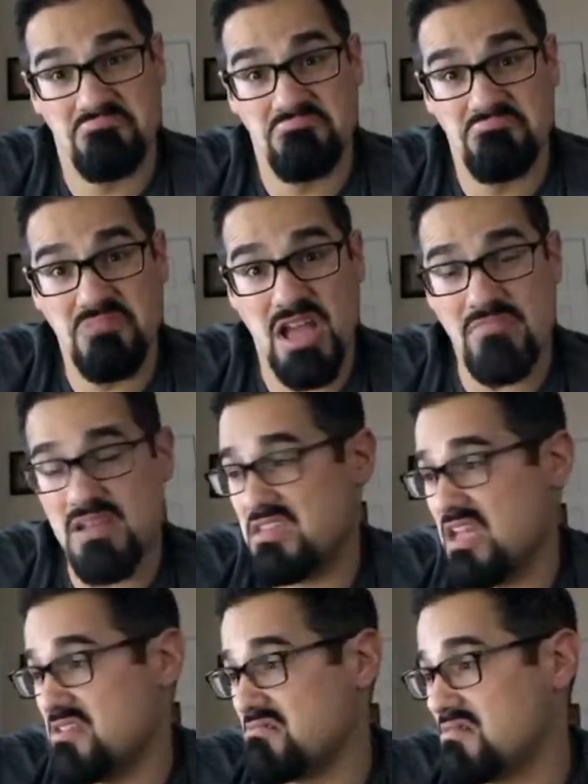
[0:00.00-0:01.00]
How about
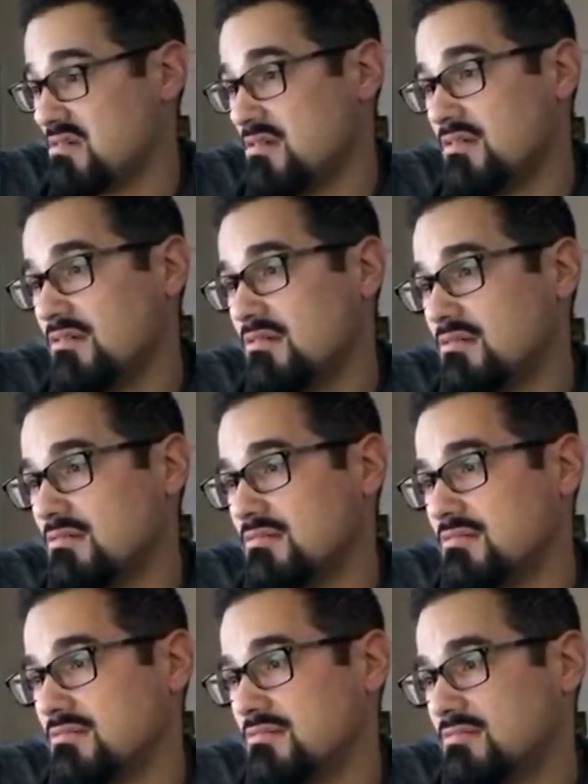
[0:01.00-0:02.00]
that?
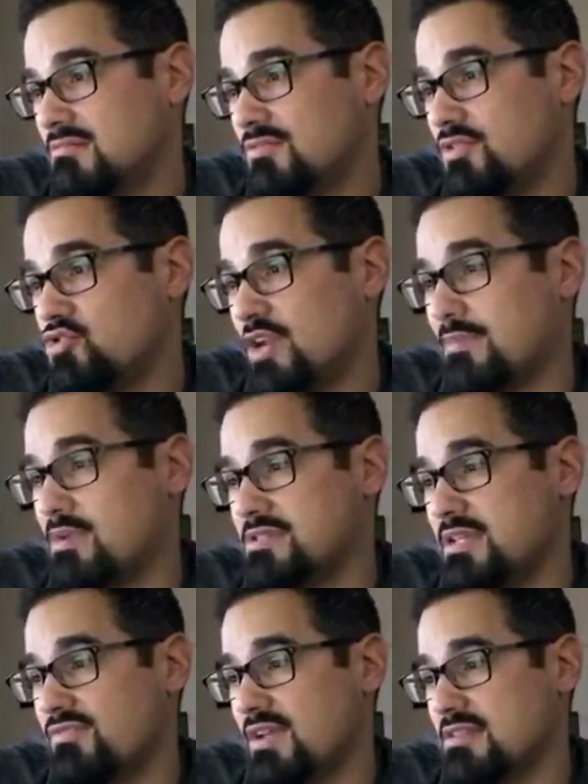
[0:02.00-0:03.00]
For you Dragon Ball
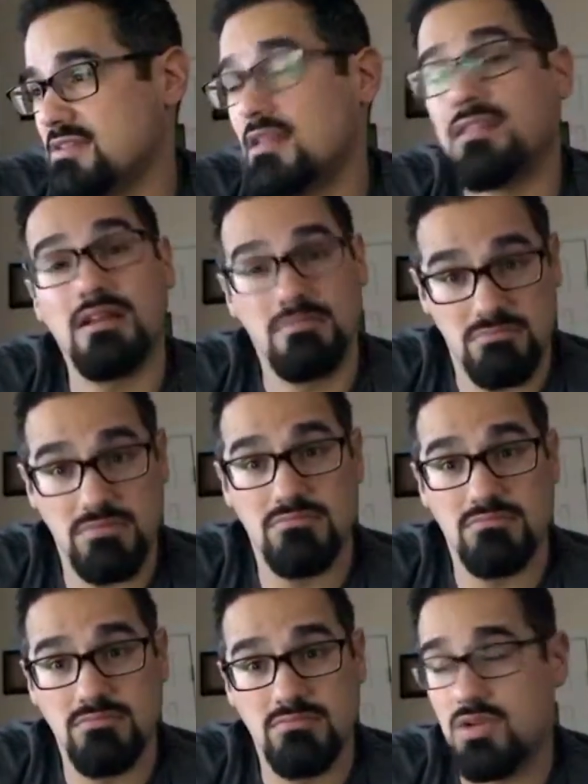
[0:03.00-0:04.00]
Z fans out there,
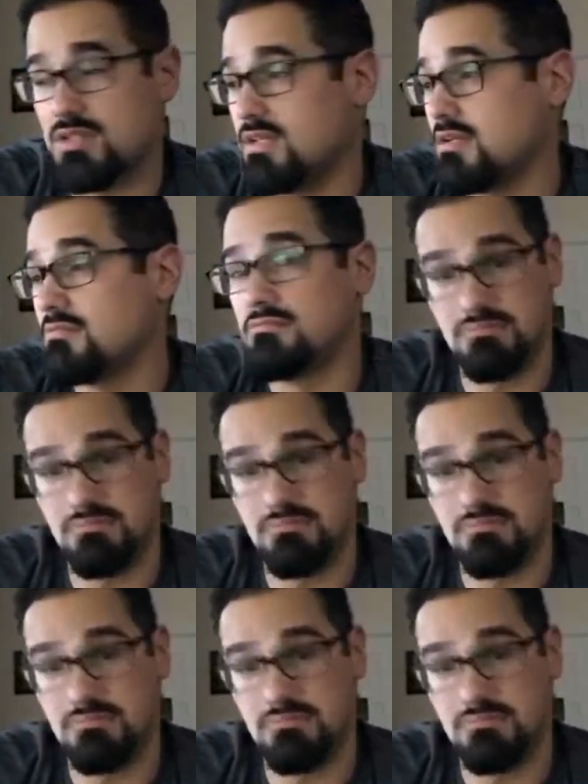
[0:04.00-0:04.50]
well done.